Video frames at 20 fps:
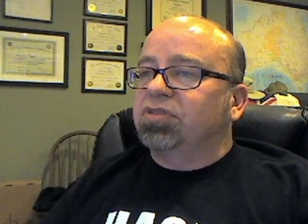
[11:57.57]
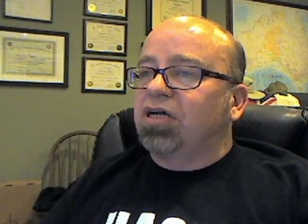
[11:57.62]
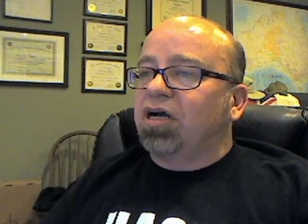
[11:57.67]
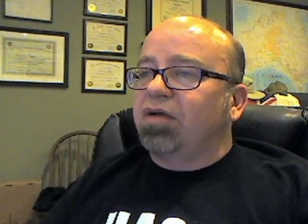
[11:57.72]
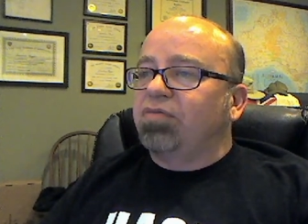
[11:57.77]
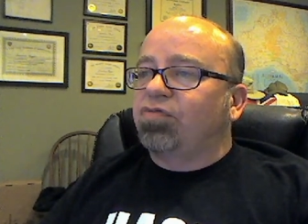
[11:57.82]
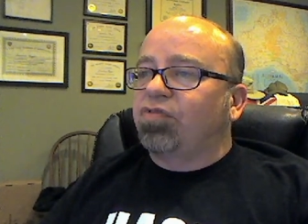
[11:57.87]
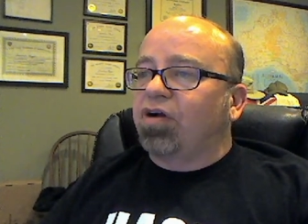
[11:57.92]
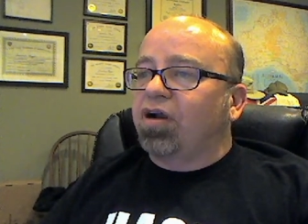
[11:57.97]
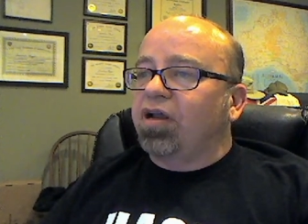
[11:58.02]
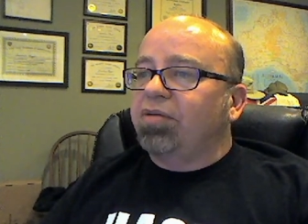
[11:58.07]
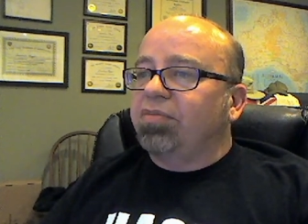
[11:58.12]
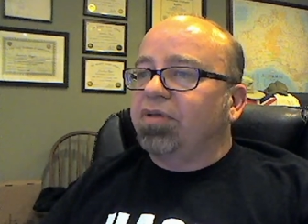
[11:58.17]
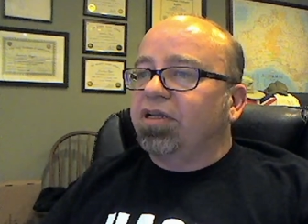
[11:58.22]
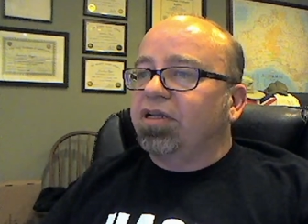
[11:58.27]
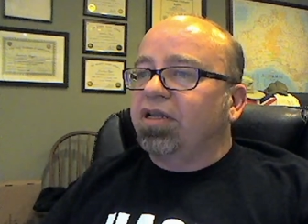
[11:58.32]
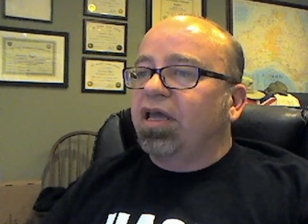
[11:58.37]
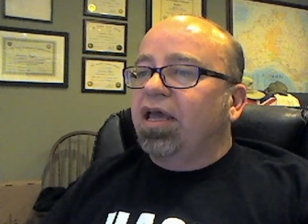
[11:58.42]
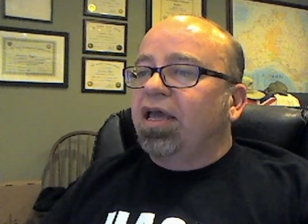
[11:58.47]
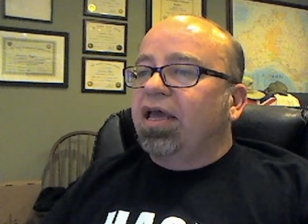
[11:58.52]
time frame,
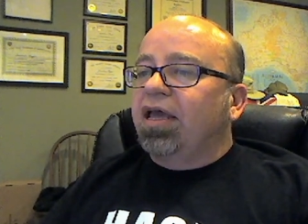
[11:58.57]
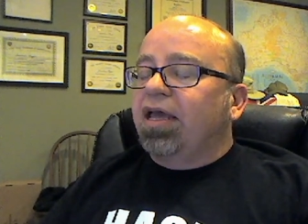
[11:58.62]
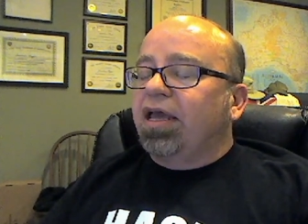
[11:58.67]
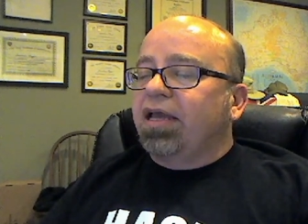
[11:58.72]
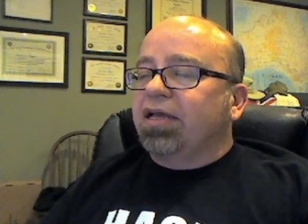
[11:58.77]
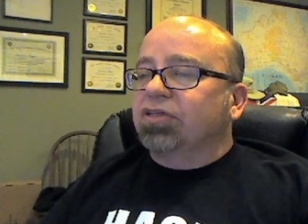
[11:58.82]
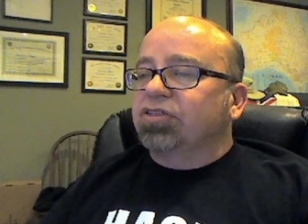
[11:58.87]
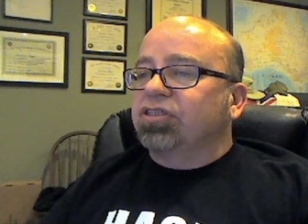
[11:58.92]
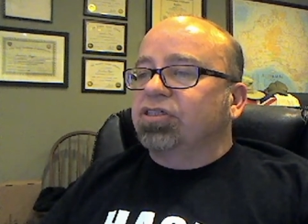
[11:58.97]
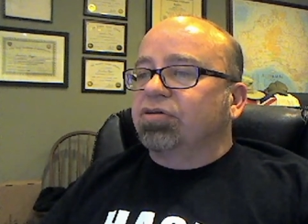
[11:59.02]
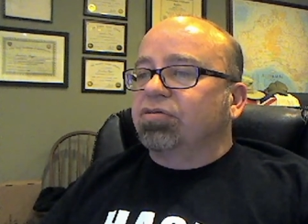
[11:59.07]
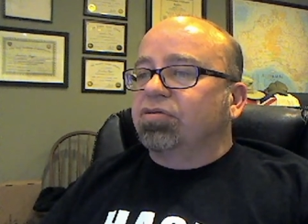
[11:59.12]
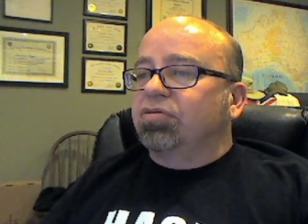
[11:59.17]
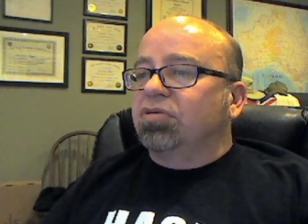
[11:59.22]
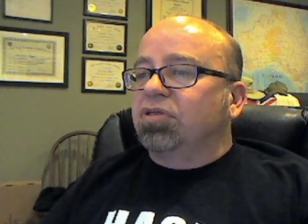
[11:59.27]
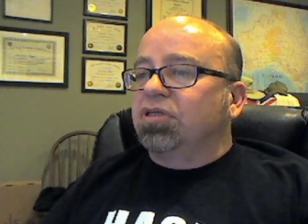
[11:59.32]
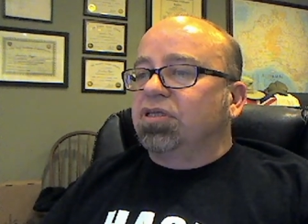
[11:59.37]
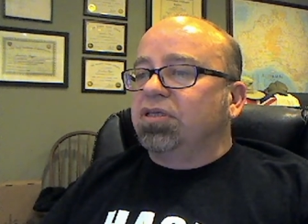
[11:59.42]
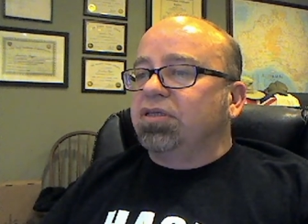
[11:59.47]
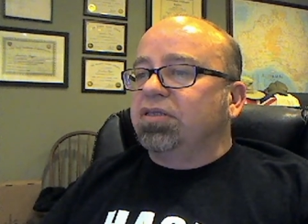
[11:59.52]
and and so
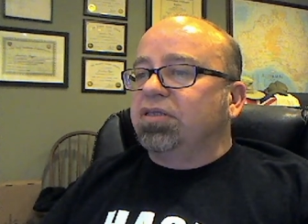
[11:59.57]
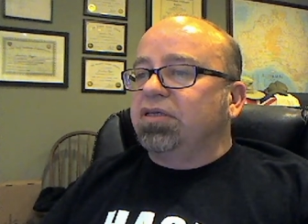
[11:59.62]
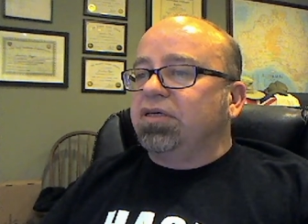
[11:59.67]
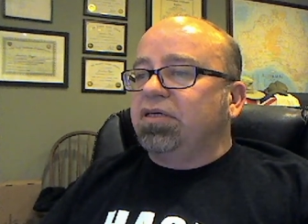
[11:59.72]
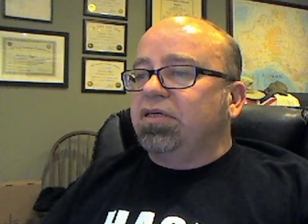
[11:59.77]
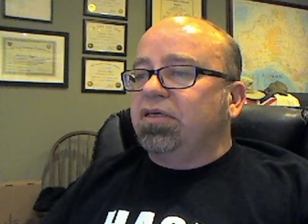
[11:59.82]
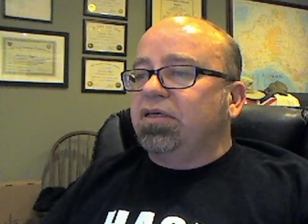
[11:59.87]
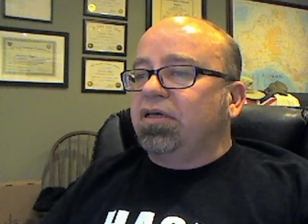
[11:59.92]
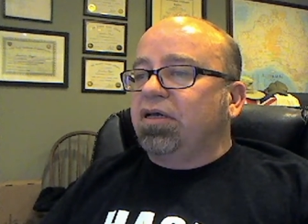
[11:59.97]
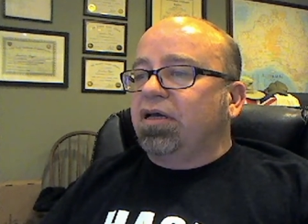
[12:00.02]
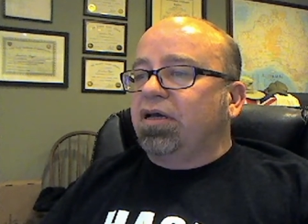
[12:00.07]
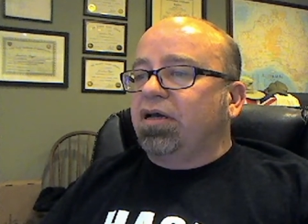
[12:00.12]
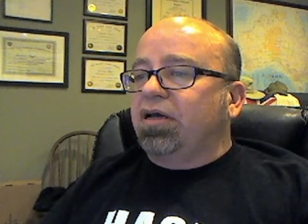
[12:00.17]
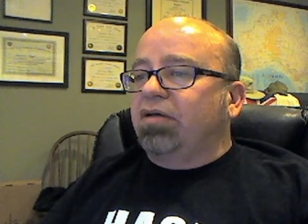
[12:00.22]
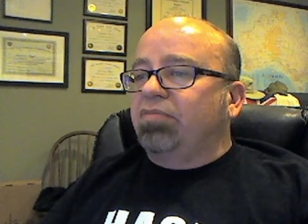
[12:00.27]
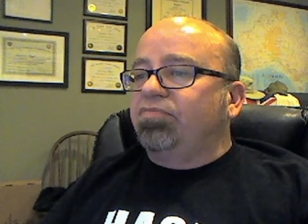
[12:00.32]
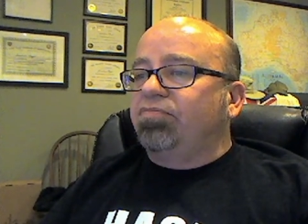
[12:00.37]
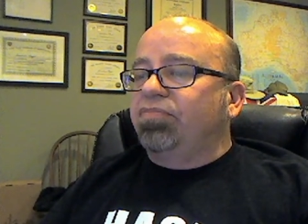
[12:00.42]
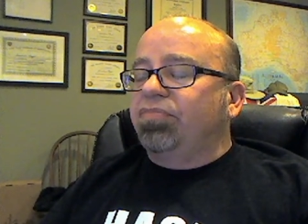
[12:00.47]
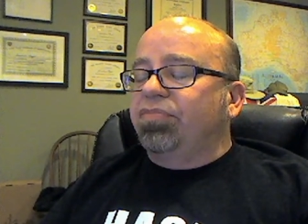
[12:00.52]
the the um,